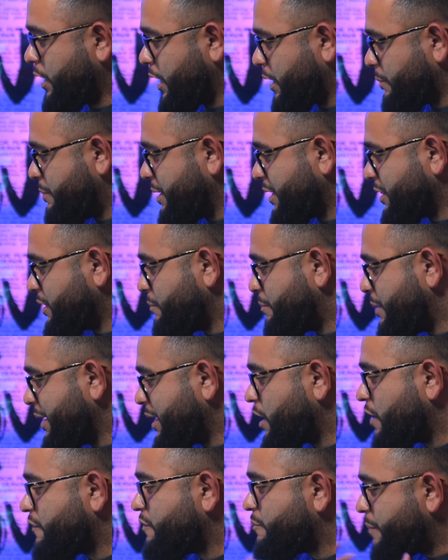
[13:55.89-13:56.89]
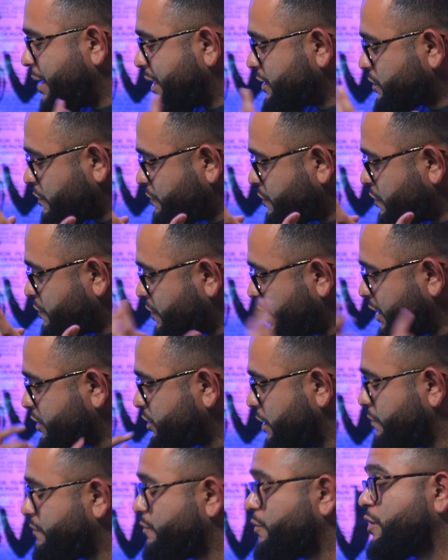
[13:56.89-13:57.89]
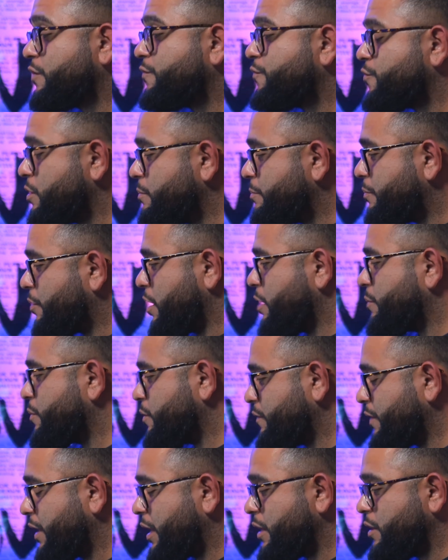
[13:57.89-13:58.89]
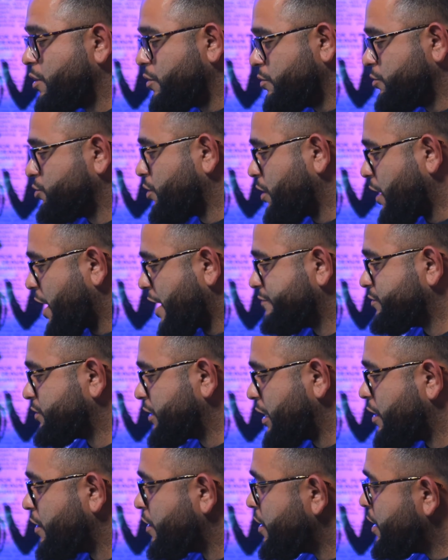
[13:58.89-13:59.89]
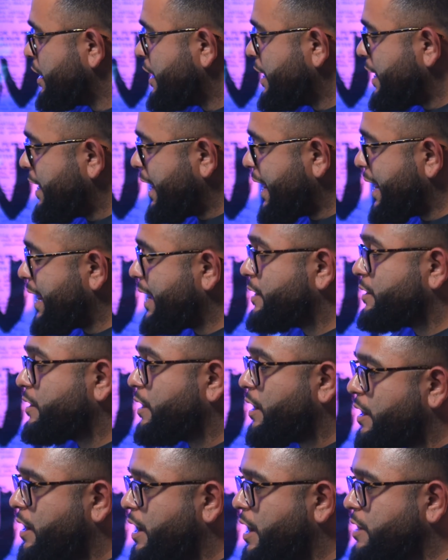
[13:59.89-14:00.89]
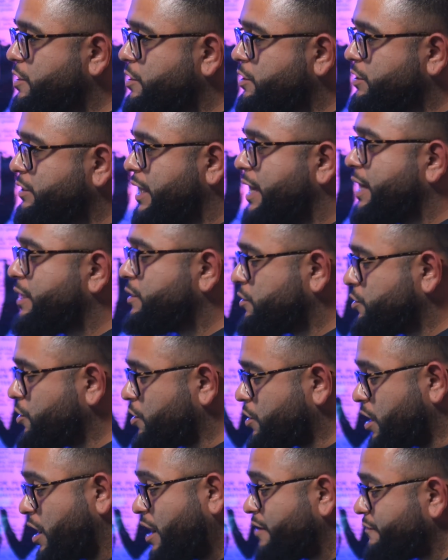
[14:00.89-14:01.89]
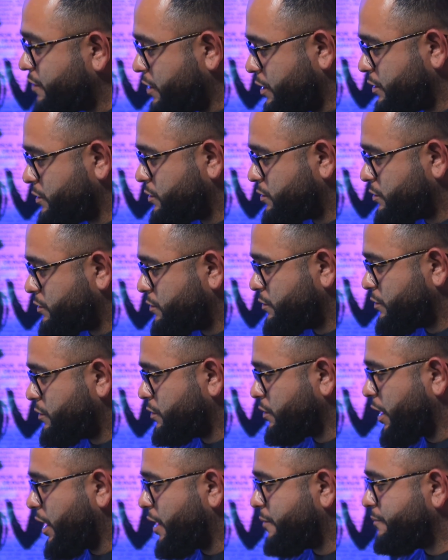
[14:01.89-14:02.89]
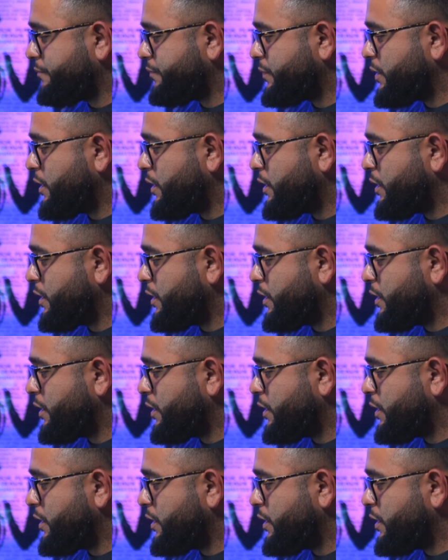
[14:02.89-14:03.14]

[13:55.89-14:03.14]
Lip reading: Like pick it off based off your face shape. Look for a barber that knows your lifestyle and understands your confidence. Okay.